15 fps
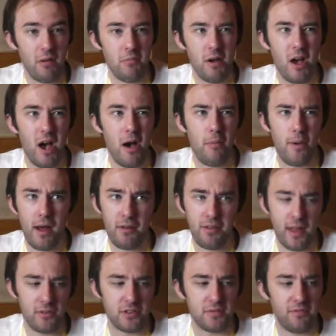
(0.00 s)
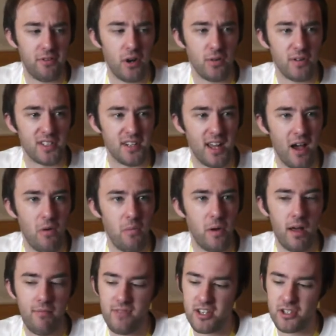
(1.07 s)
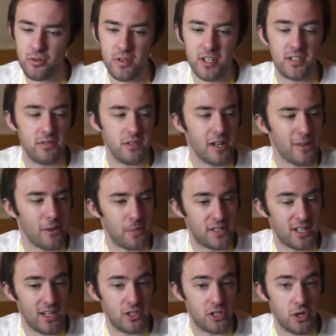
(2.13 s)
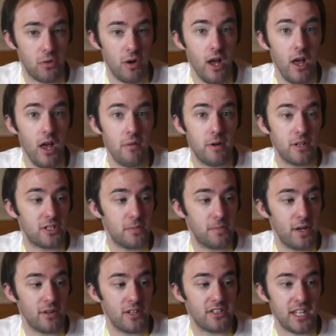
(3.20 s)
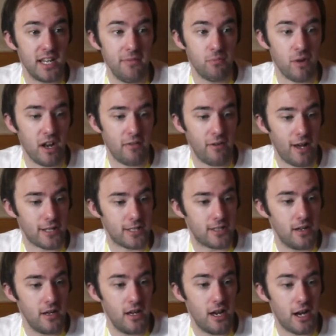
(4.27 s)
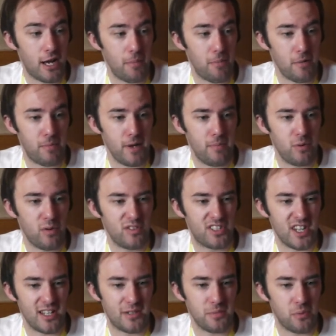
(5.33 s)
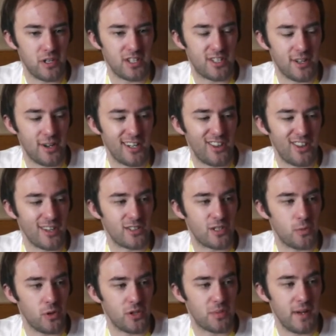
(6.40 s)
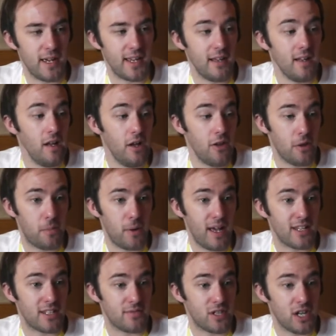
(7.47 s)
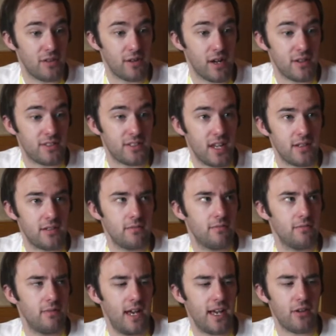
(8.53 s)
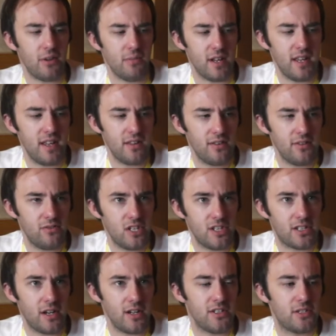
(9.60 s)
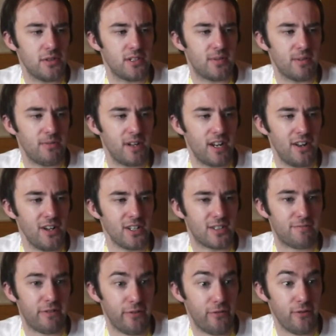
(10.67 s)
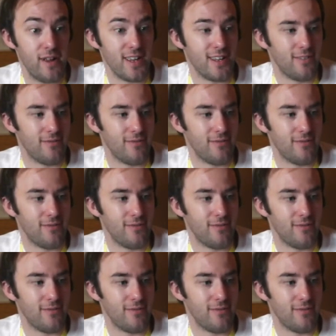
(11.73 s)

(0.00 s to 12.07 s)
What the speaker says: I'm at about 1,000 followers now, but there's always the potential. But to be honest, even when I've had a couple of people say some pretty snide things towards me, the players have turned around and said, "Hang on a minute, this guy's doing something really nice for free.